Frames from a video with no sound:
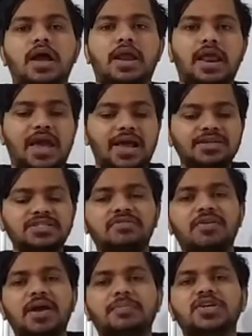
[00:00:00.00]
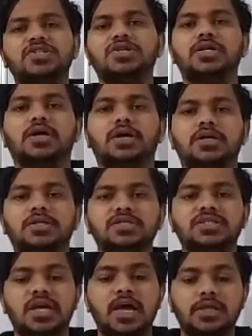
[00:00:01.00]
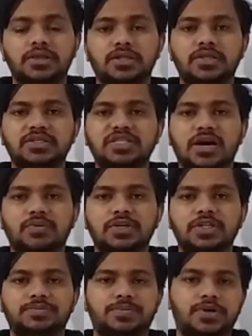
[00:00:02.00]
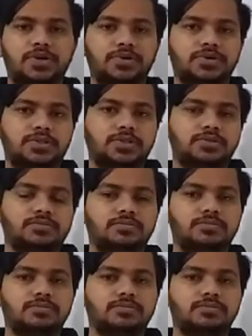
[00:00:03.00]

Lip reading: And as the vibration occurs, the sound is produced.